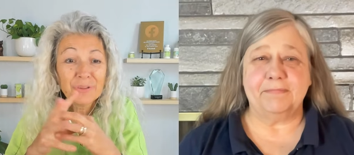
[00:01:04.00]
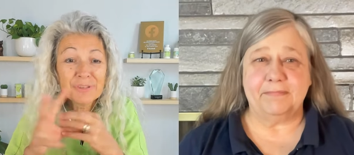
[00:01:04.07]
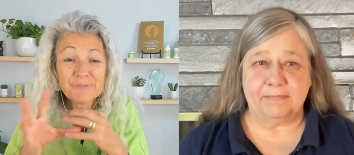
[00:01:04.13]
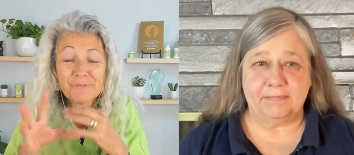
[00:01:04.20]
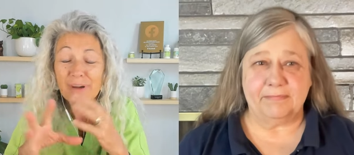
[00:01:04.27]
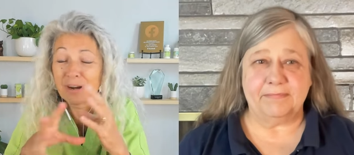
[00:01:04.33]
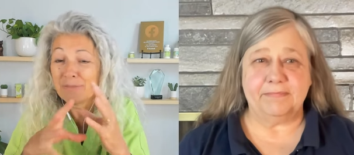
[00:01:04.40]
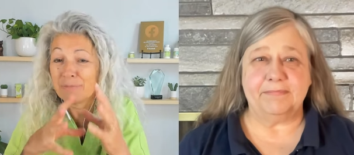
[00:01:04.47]

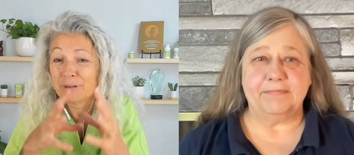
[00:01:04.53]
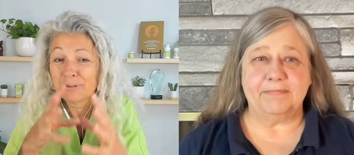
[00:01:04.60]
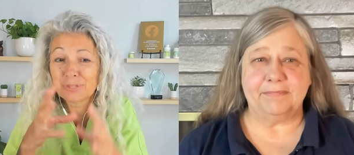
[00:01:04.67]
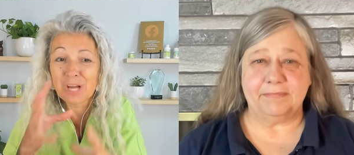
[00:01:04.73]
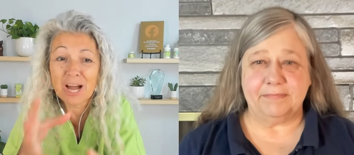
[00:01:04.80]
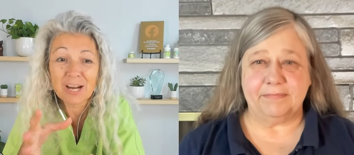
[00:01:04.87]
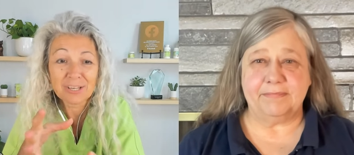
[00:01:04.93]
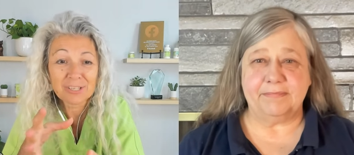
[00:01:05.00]
Speaker 1: these
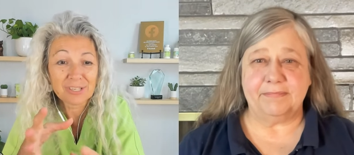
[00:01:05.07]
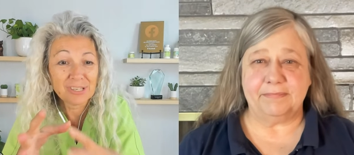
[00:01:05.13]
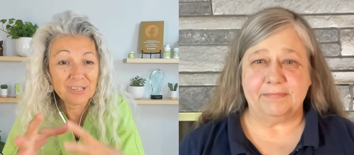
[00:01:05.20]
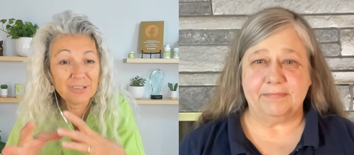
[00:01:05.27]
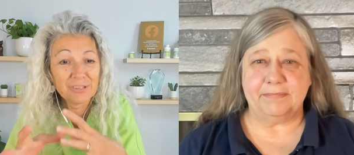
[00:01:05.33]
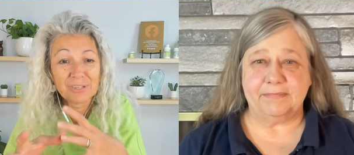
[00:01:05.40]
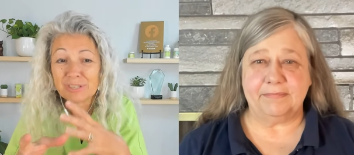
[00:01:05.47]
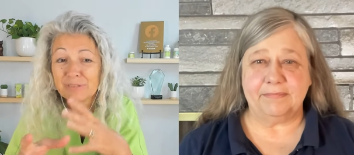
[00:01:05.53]
environmental
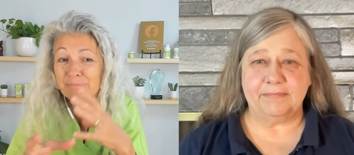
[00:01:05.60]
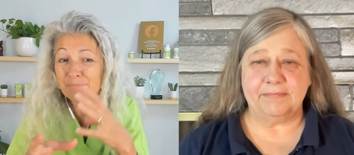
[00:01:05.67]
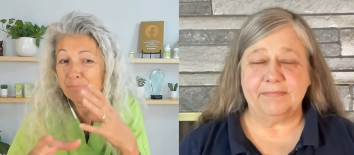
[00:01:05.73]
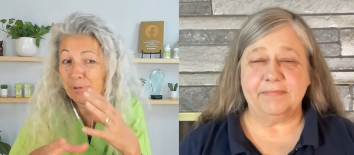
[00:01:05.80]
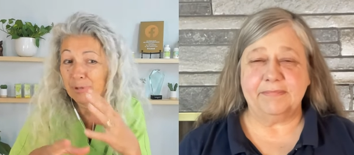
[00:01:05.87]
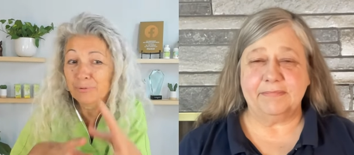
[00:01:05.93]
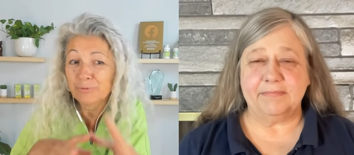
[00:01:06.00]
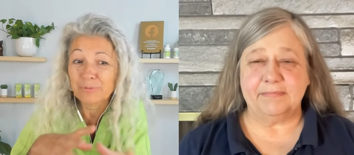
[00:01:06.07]
toxins
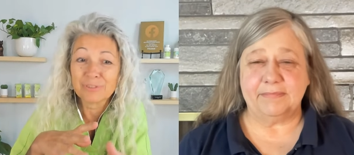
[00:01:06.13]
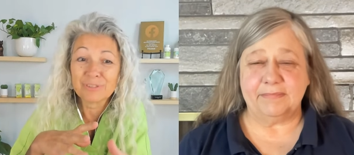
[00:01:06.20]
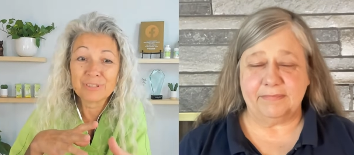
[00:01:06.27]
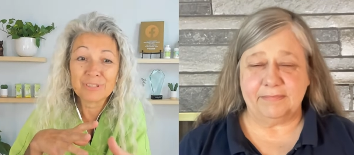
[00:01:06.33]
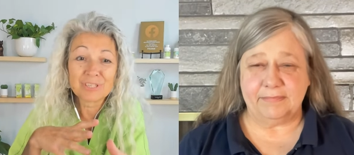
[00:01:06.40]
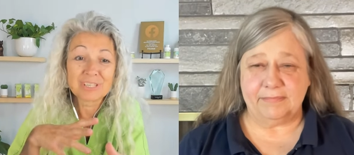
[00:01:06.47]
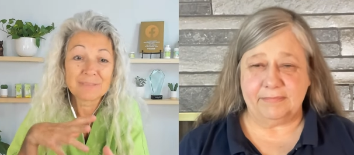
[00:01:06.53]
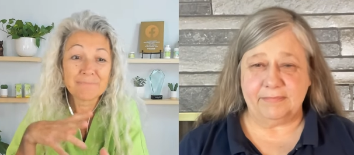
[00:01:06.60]
and pollutants
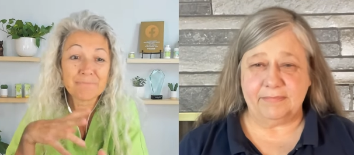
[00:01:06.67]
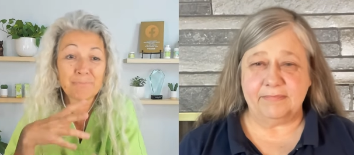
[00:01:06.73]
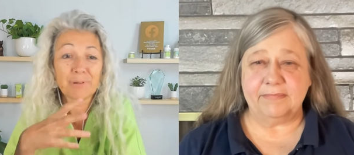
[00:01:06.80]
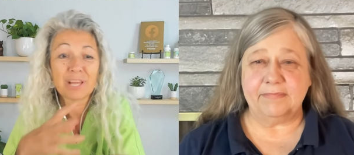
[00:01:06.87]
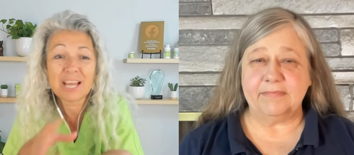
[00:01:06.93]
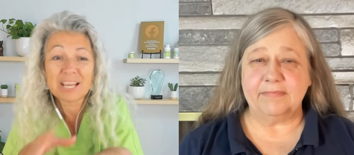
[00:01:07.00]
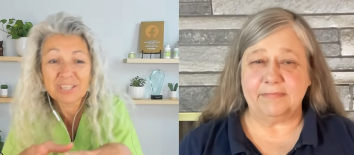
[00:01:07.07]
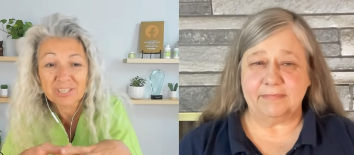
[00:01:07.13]
mm-hmm. and
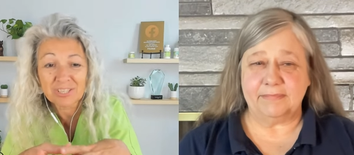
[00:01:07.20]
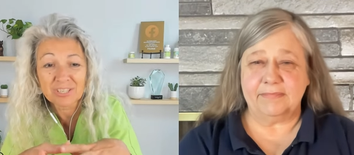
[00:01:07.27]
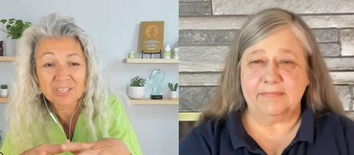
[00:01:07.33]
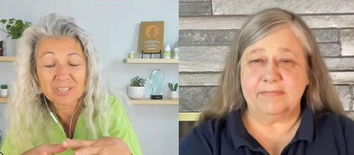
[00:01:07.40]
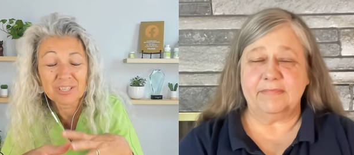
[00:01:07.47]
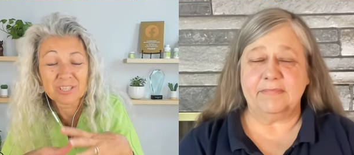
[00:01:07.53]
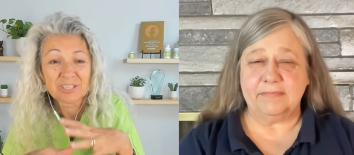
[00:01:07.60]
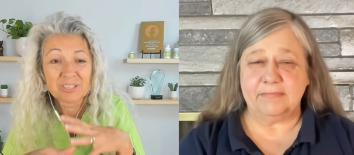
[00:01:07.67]

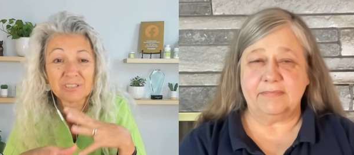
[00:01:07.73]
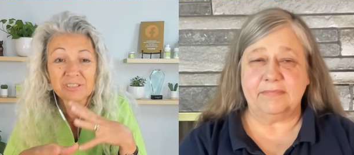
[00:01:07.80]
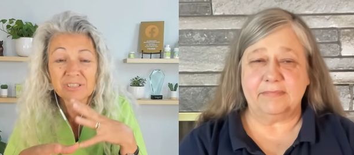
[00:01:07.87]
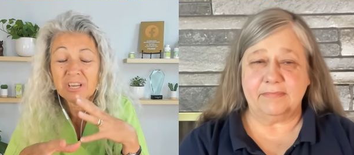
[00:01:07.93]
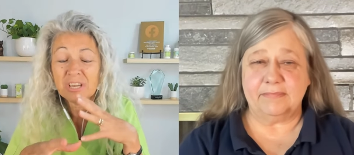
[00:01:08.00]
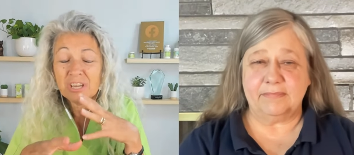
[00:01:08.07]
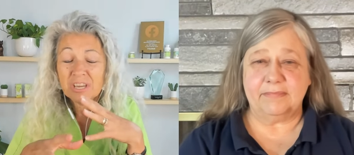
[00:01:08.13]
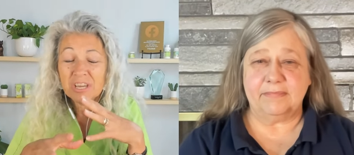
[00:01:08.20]
plastics
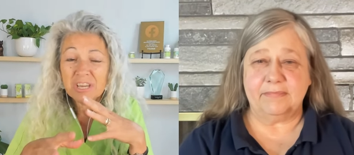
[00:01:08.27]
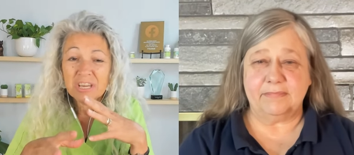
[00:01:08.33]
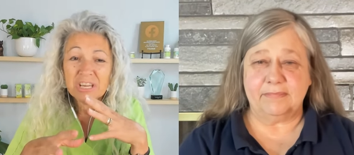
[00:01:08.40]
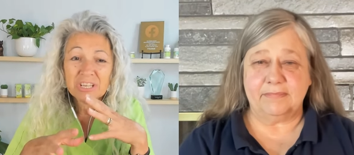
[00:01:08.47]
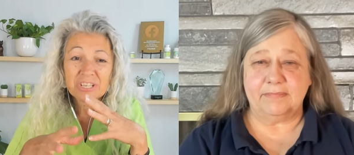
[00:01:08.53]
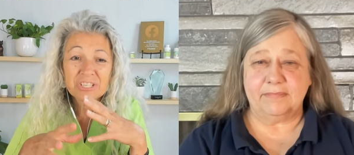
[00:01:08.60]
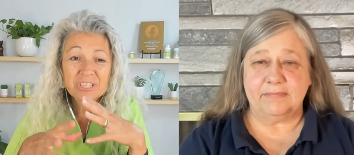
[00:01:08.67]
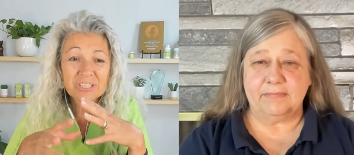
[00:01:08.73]
and
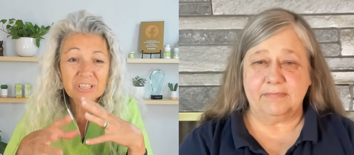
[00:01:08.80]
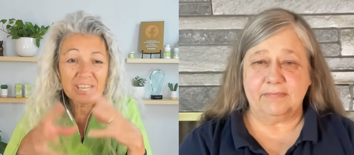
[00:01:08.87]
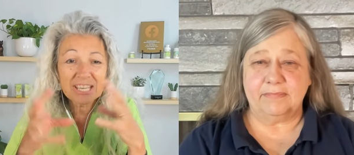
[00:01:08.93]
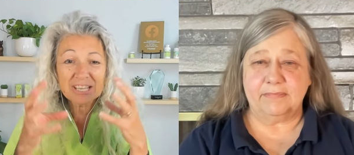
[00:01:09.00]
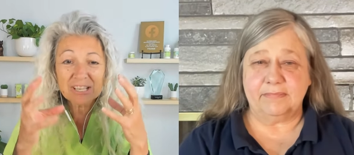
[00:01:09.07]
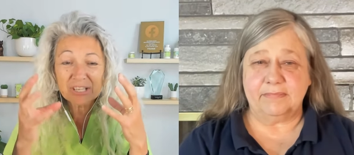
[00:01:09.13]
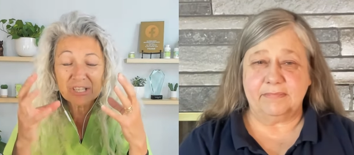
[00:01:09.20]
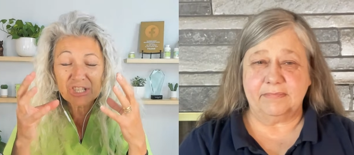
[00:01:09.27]
just
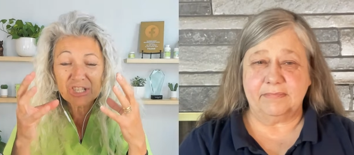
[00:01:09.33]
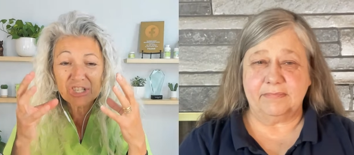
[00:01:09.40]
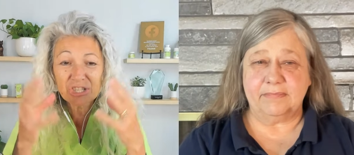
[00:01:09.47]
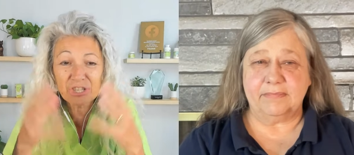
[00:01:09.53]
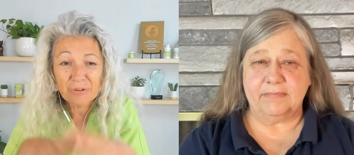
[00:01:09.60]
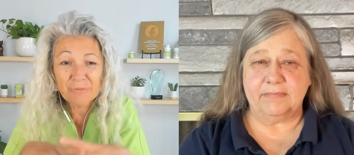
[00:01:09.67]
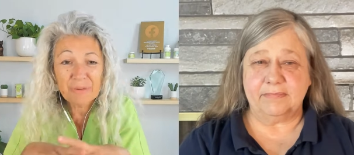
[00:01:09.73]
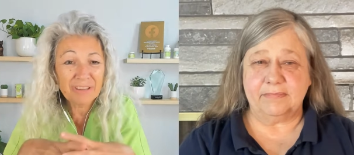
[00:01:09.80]
like
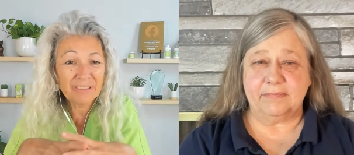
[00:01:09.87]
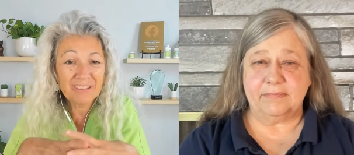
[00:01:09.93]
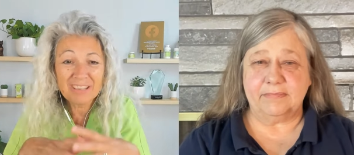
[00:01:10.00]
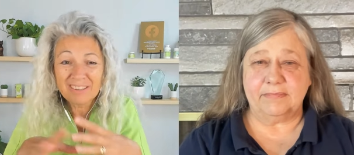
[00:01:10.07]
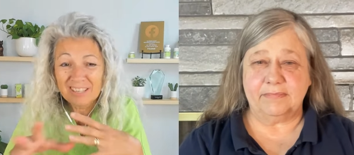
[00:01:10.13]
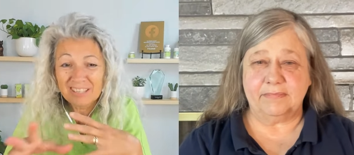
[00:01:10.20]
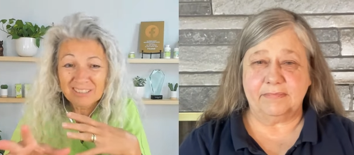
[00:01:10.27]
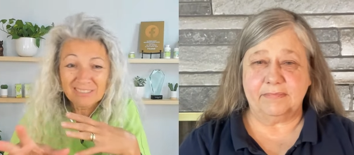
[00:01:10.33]
so
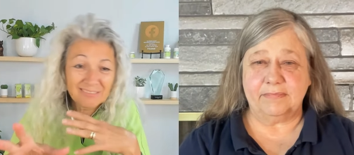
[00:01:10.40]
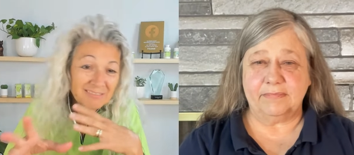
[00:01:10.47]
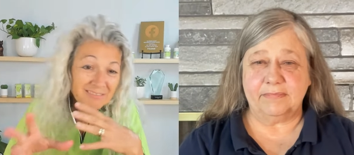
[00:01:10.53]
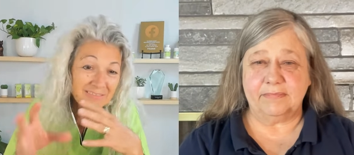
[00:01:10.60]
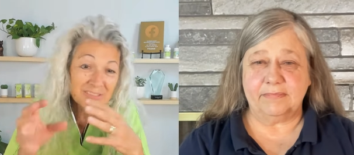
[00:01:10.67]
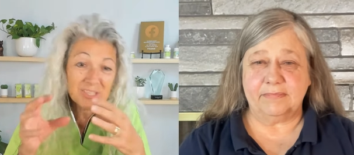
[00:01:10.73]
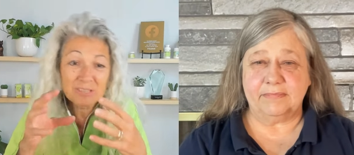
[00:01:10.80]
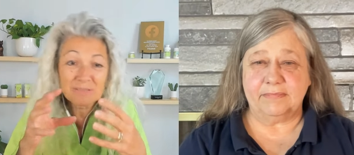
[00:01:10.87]
and, and then
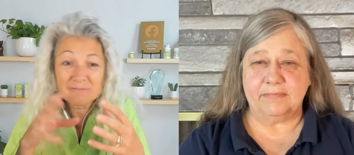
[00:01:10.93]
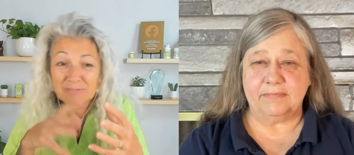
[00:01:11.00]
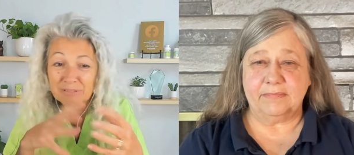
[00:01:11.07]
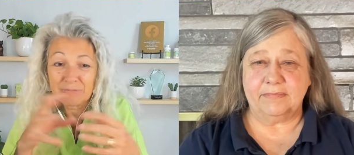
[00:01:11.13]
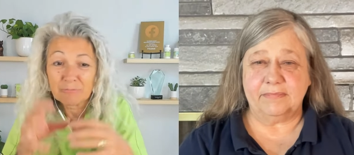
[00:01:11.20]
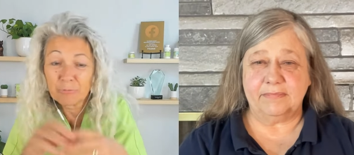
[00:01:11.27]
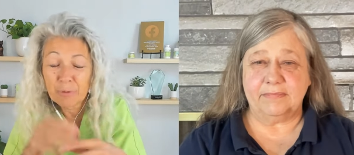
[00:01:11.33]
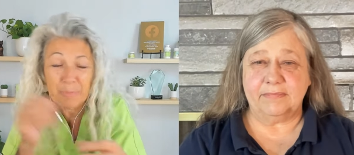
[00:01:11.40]

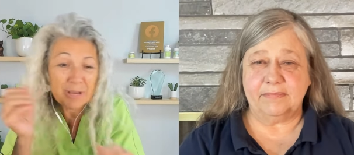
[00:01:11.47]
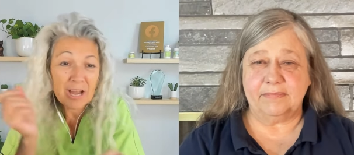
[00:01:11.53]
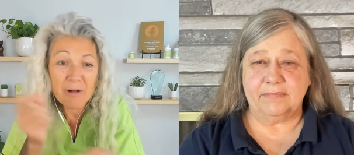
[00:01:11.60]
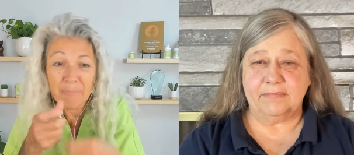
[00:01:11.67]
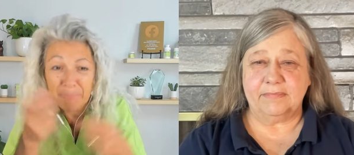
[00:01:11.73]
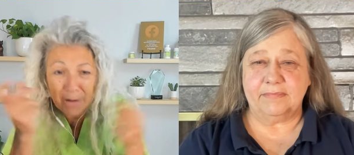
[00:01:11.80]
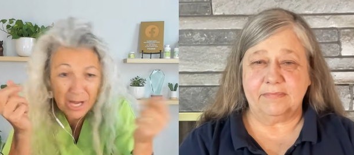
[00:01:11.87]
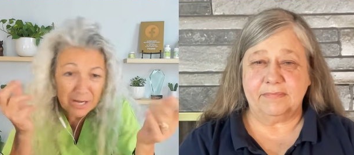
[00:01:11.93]
ripping
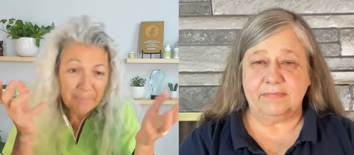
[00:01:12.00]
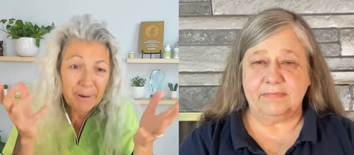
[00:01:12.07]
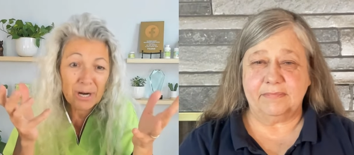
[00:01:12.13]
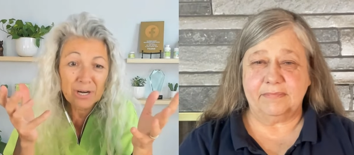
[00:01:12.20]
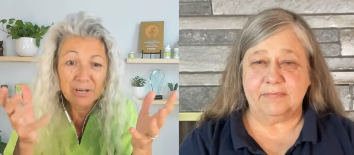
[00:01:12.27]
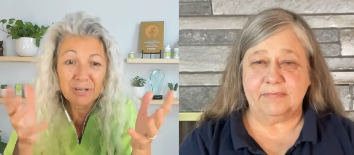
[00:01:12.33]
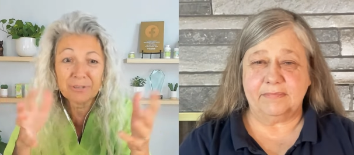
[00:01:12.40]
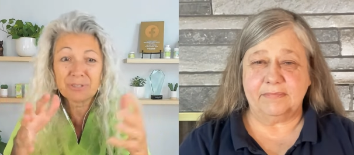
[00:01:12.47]
out body
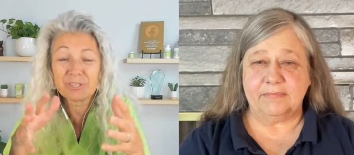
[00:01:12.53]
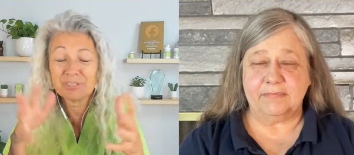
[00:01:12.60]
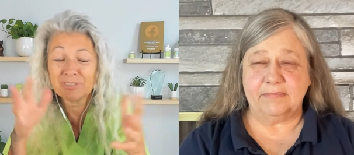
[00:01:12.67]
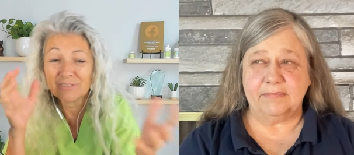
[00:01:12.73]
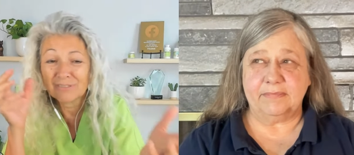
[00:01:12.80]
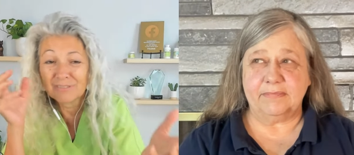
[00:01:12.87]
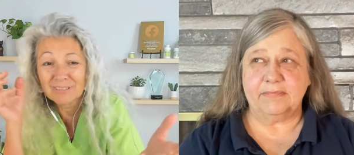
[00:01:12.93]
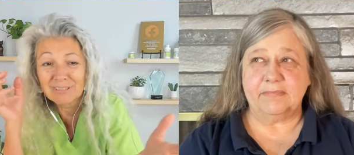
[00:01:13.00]
parts
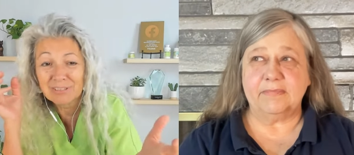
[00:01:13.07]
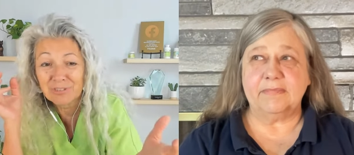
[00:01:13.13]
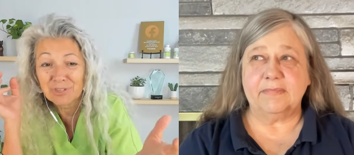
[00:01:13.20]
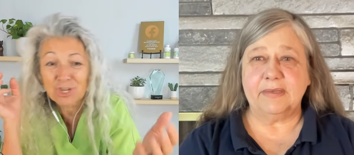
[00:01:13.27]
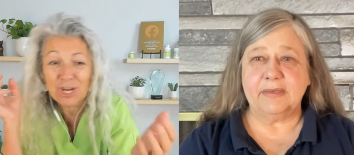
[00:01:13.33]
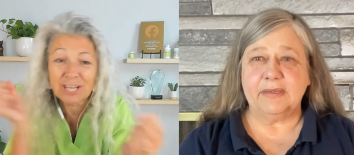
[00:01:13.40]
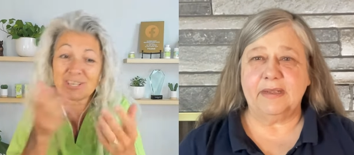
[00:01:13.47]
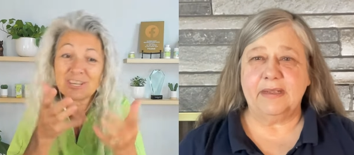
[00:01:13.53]
and
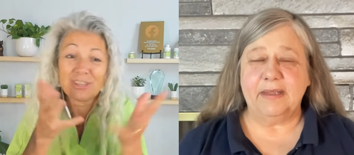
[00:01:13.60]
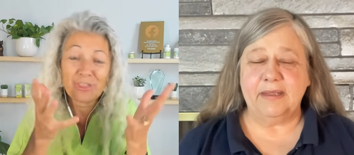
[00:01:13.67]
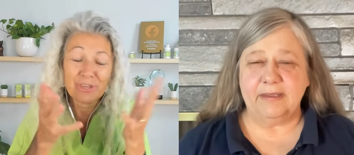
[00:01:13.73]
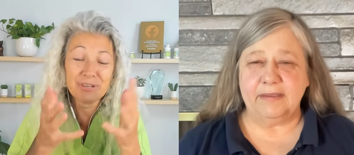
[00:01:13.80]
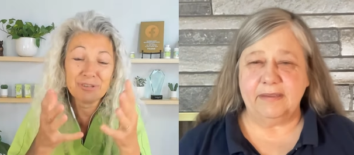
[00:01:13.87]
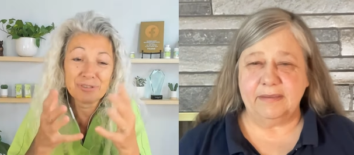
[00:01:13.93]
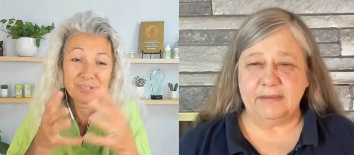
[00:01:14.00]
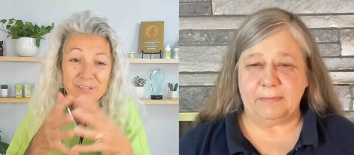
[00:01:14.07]

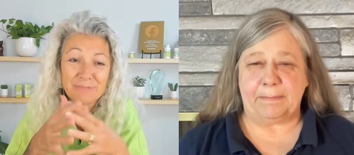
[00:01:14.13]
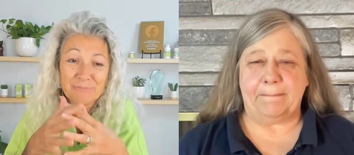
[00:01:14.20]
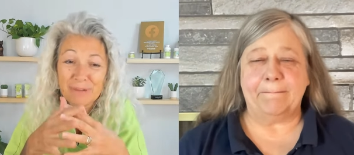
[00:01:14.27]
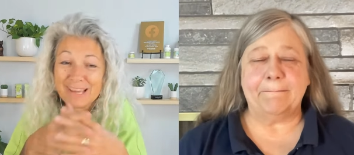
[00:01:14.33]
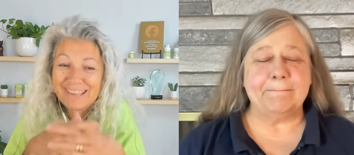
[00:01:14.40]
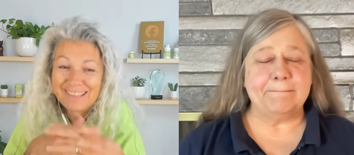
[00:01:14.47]
injecting things that